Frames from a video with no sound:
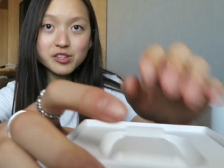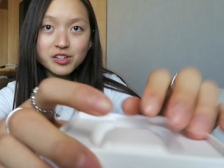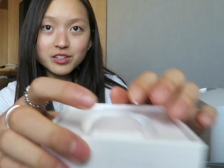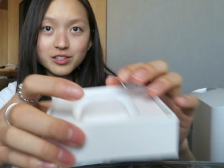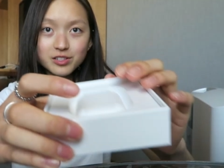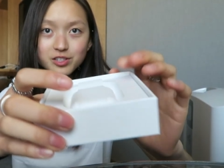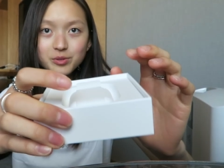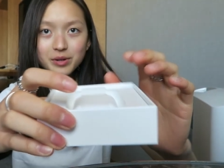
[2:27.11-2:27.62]
just
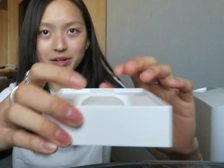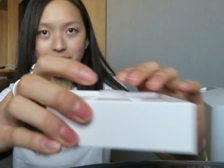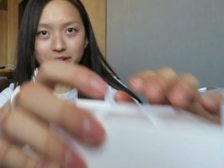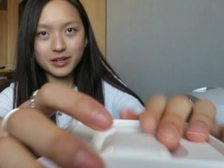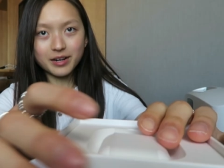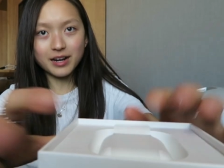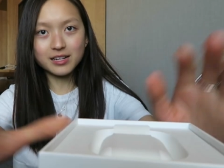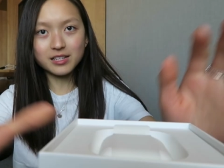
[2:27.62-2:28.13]
gonna do it here,
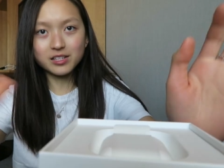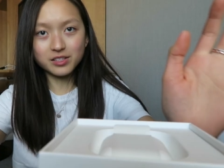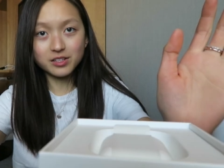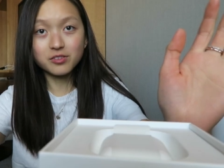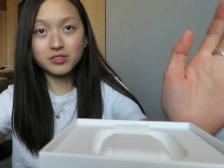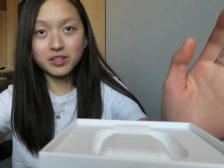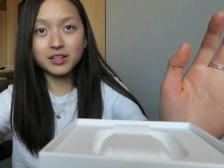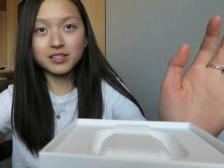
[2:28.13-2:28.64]
guys, because
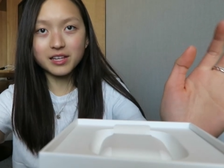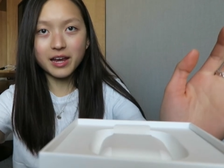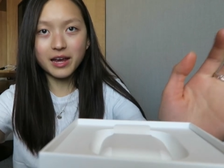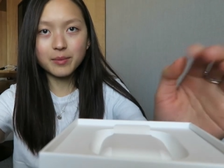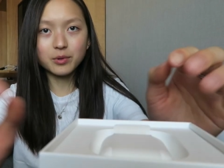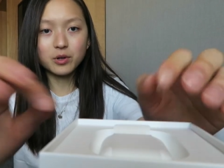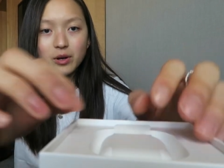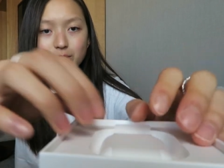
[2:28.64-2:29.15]
there's like a
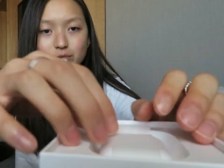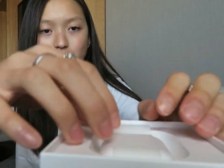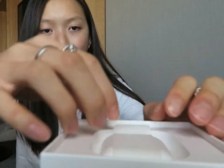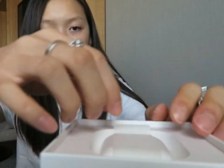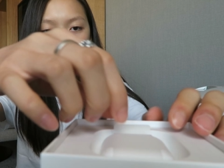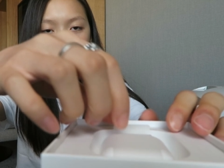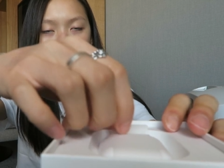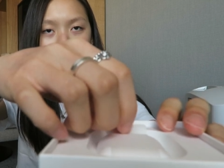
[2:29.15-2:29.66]
table. I'm
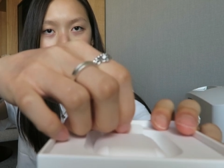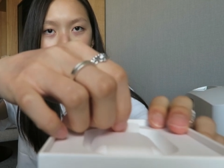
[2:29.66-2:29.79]
sorry.